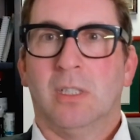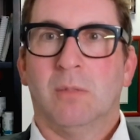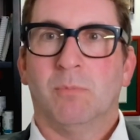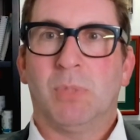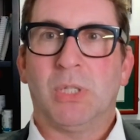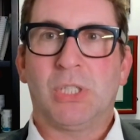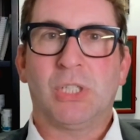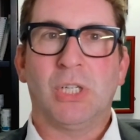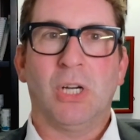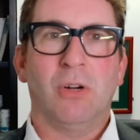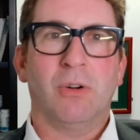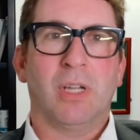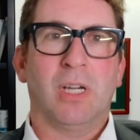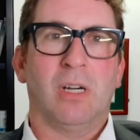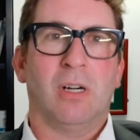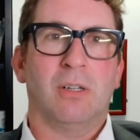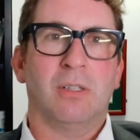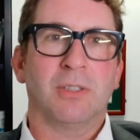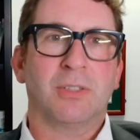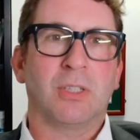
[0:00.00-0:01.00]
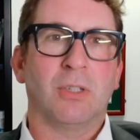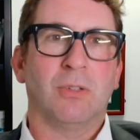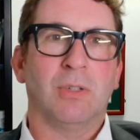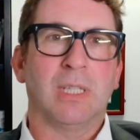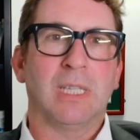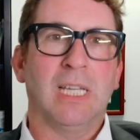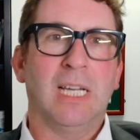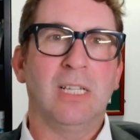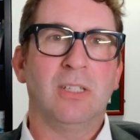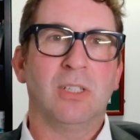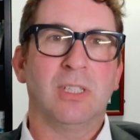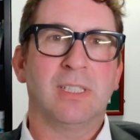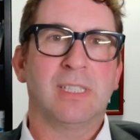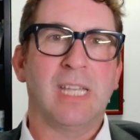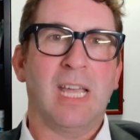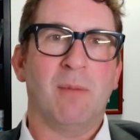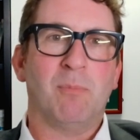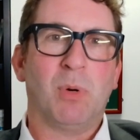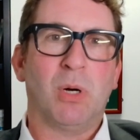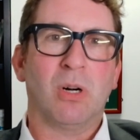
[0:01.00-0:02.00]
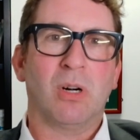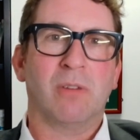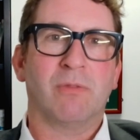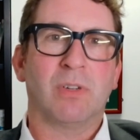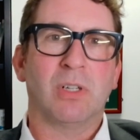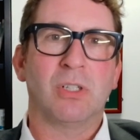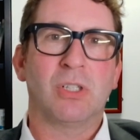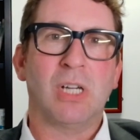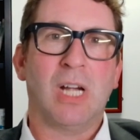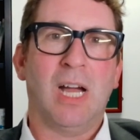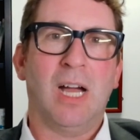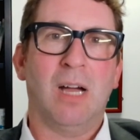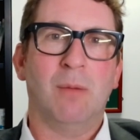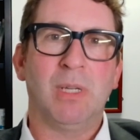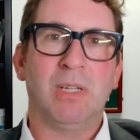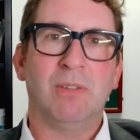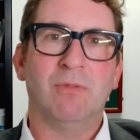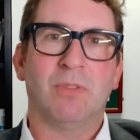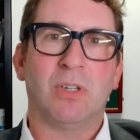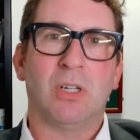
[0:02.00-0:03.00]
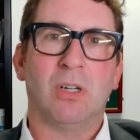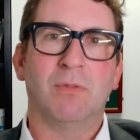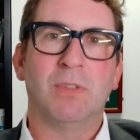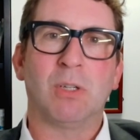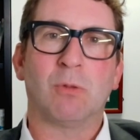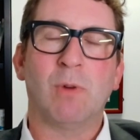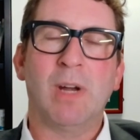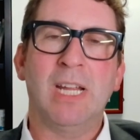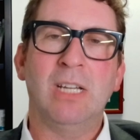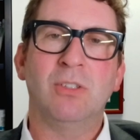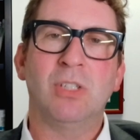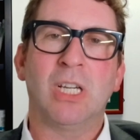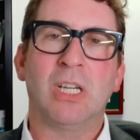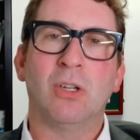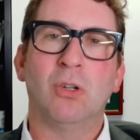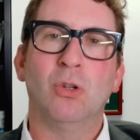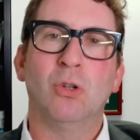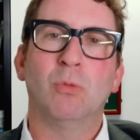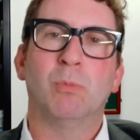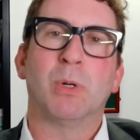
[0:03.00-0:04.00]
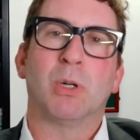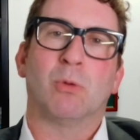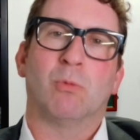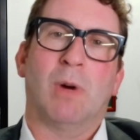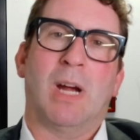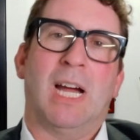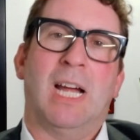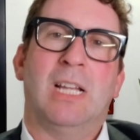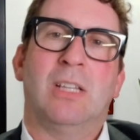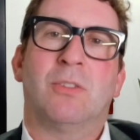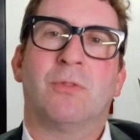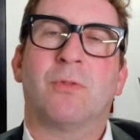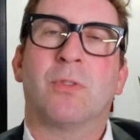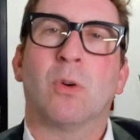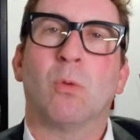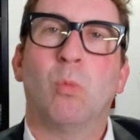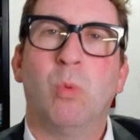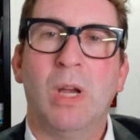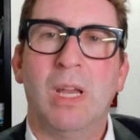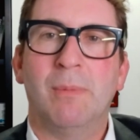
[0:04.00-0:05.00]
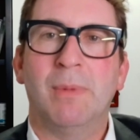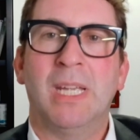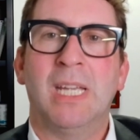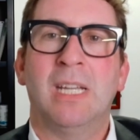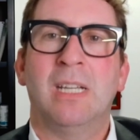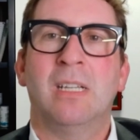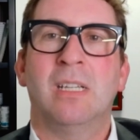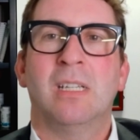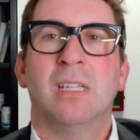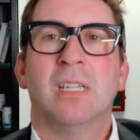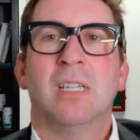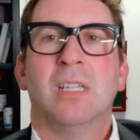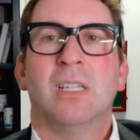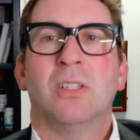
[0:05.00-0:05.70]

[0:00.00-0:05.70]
Pashota also alleges that part of her job involved arranging Uber rides for women